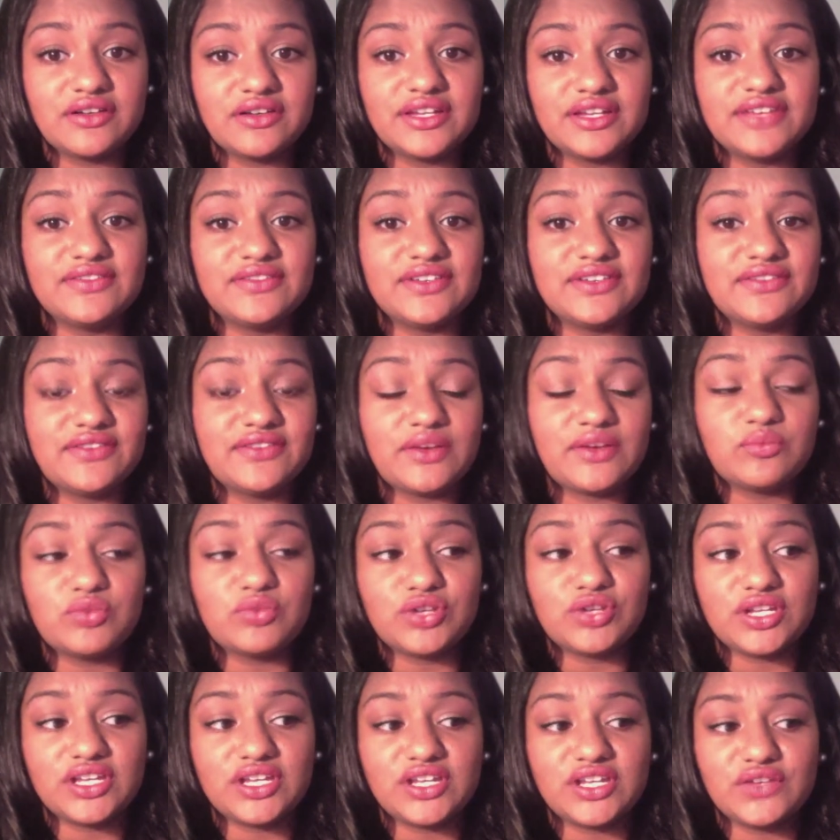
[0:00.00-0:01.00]
even if I'm
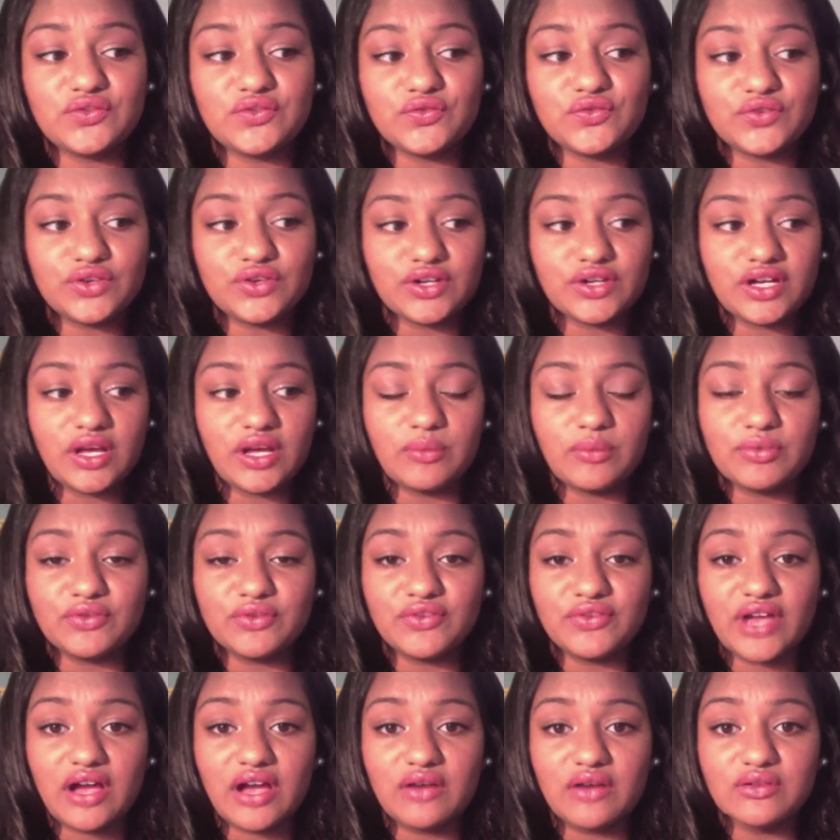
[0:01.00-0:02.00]
putting it in for a couple of
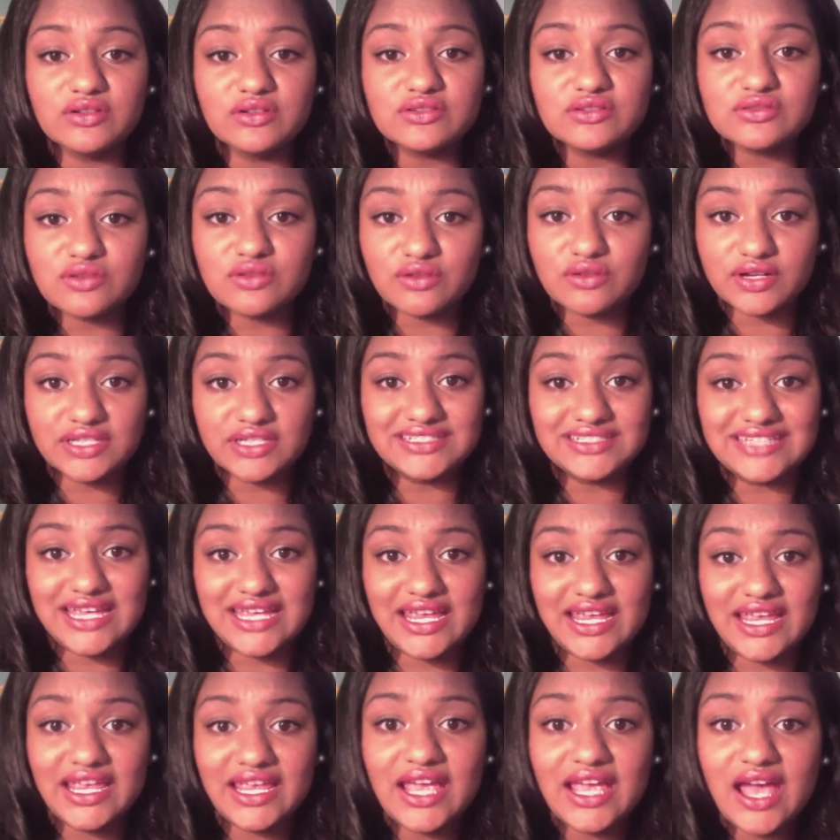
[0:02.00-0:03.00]
hours or a
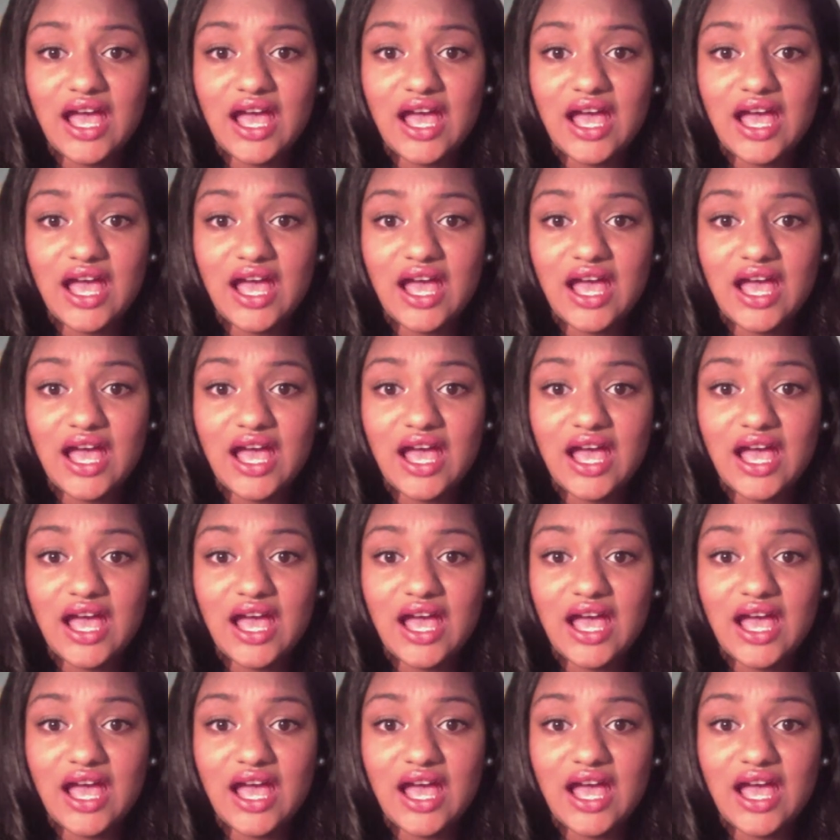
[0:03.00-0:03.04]
day.